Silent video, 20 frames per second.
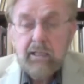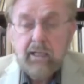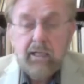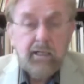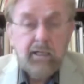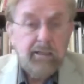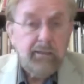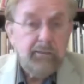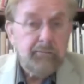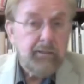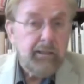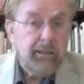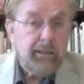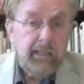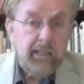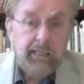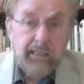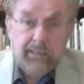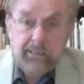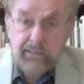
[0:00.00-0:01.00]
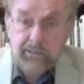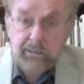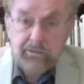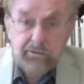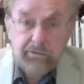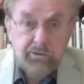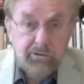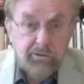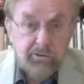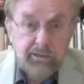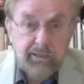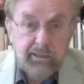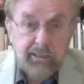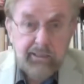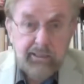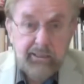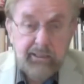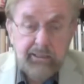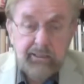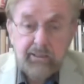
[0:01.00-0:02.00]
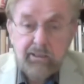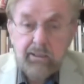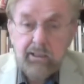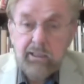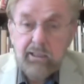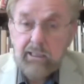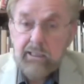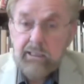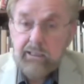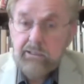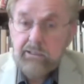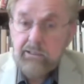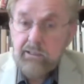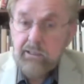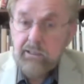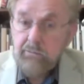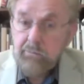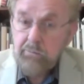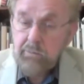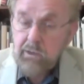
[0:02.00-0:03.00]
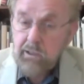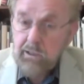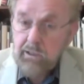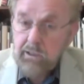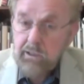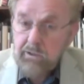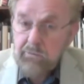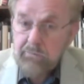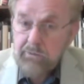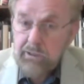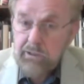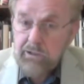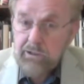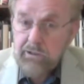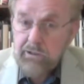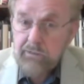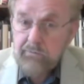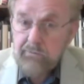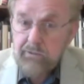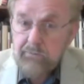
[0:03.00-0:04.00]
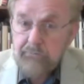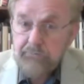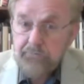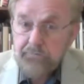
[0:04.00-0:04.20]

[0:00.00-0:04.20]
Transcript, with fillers: uh, an ideal society, at least an approximation of it,